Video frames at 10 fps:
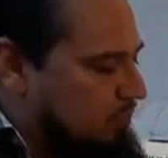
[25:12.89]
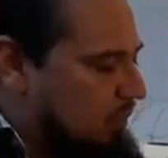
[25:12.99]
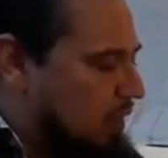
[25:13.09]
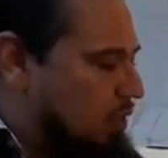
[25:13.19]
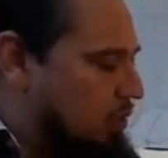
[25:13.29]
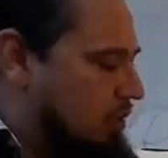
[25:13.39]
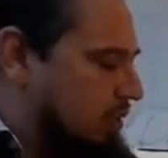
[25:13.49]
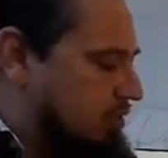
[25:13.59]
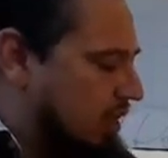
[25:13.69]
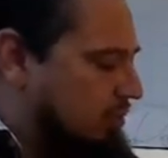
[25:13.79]
And
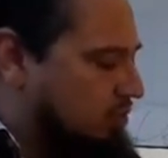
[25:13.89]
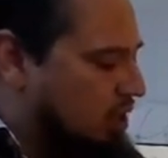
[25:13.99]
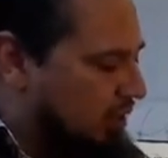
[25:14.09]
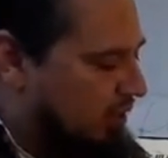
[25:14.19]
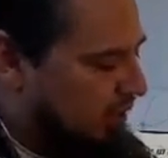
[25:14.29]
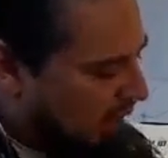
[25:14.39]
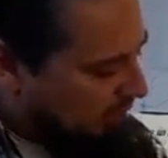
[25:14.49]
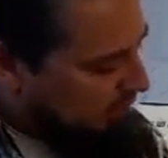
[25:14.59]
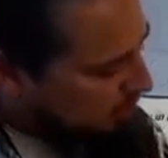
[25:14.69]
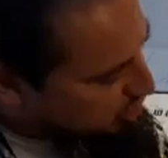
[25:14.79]
instead of starting
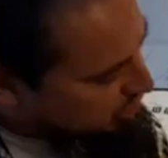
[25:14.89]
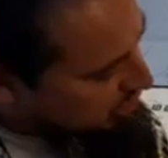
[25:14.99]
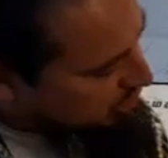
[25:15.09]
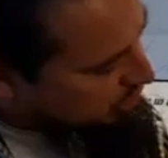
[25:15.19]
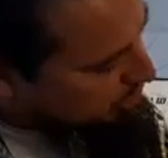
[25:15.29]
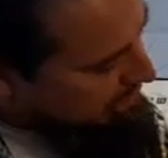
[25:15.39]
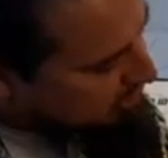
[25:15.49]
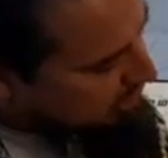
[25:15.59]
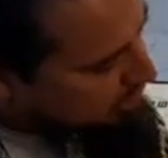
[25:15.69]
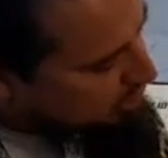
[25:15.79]
on this G, you
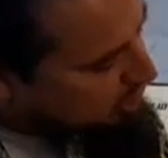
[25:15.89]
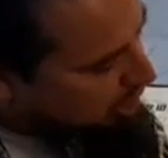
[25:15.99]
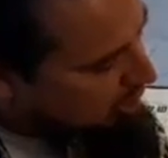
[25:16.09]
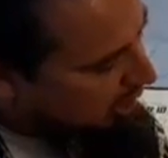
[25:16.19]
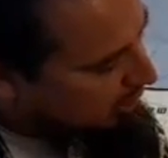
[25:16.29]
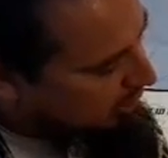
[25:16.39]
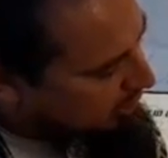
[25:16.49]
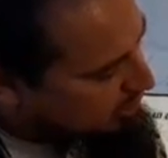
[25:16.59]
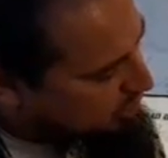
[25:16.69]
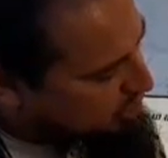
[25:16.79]
actually start on
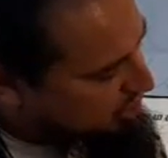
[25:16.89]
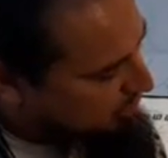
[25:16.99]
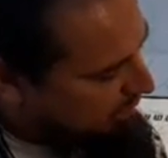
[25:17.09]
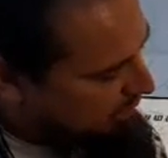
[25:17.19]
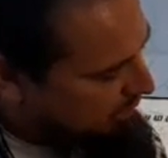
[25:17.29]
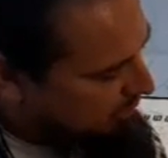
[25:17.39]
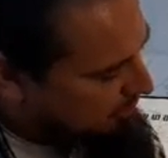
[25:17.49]
this G right here.